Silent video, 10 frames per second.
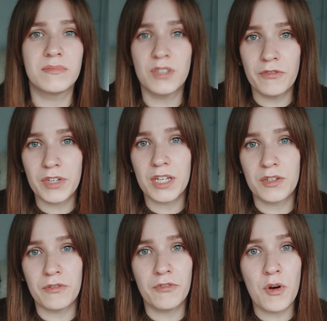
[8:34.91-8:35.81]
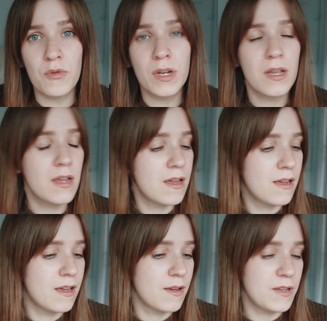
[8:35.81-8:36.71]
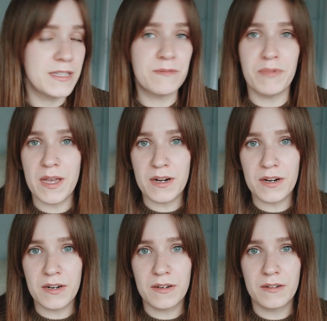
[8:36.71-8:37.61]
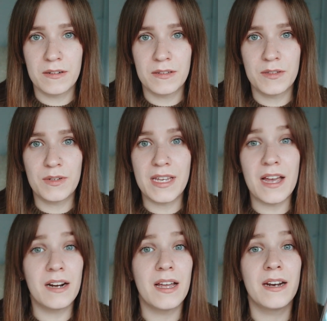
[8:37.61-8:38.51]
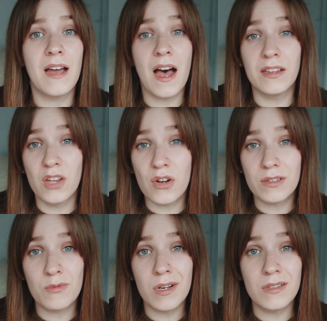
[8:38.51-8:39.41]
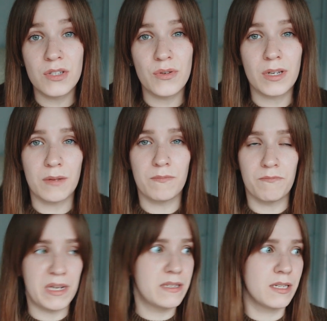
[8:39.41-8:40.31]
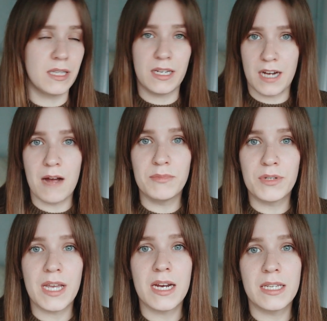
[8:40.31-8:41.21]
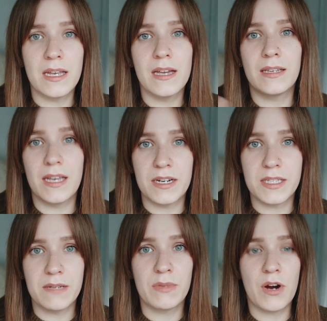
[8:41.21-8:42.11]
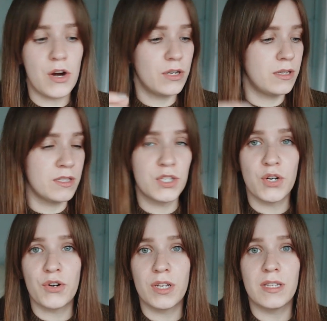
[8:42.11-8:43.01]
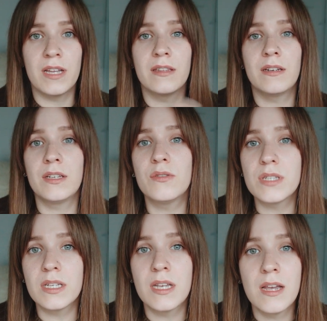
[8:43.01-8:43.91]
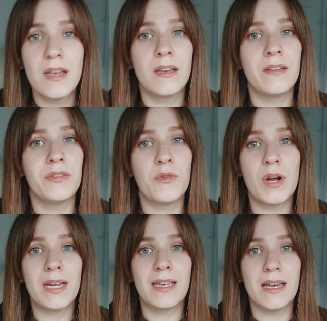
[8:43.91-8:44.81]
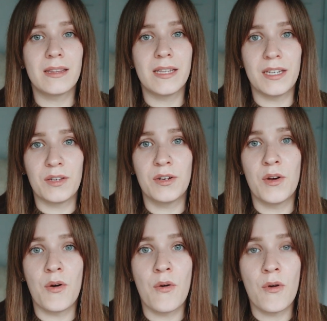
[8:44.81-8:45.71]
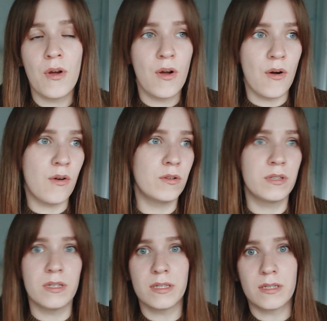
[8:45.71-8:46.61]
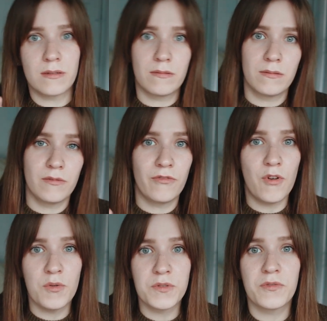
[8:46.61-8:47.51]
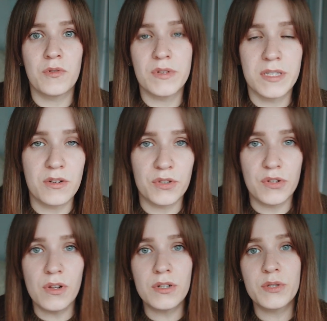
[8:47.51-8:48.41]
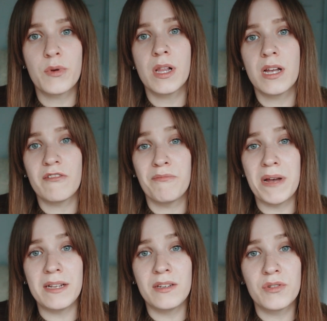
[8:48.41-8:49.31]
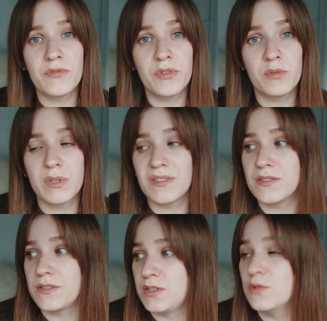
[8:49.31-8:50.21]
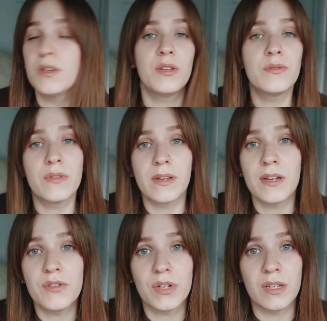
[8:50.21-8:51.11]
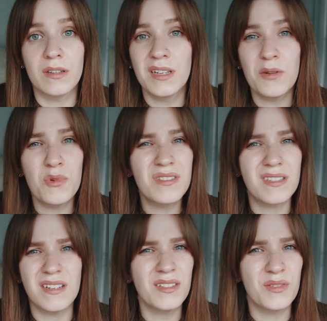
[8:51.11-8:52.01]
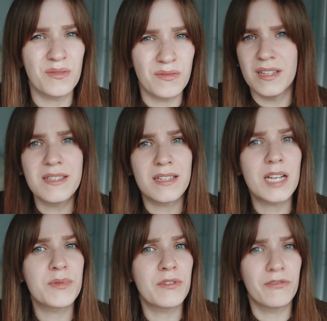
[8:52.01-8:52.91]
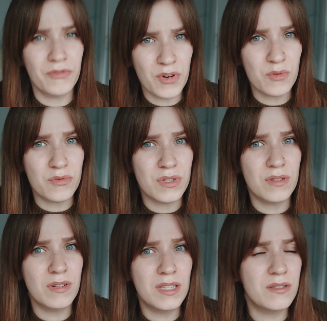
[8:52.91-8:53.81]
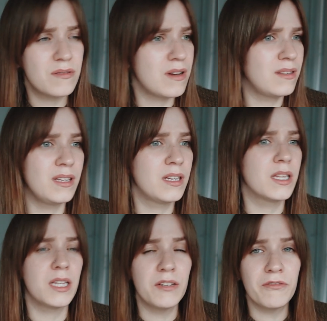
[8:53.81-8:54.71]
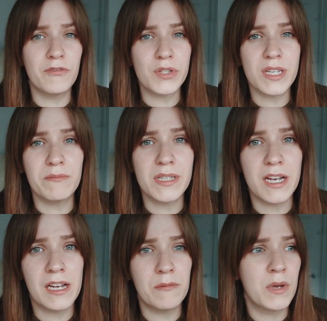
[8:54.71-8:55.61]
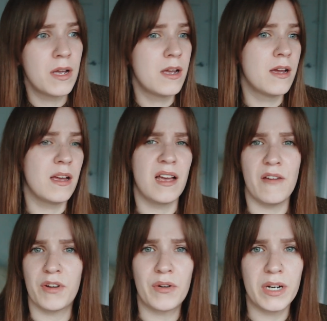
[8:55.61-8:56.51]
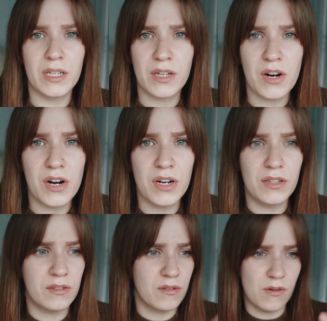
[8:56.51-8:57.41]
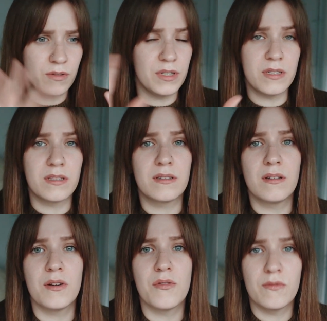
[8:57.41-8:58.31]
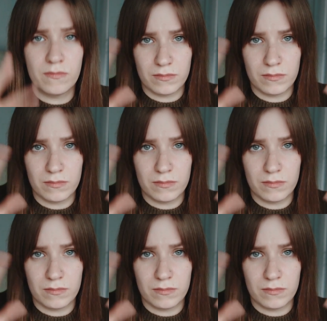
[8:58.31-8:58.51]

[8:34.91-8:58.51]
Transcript: don't forget your phone. It's better to get an unlocked one so you can basically come to Canada, get a SIM card, insert it and then use it. If you want to get like, you know, all these phones for zero dollars, well I have bad news for you because you are new to the country. They won't sell you these types of phones. You need to, I think, live for some time, have a credit card, all this, you know,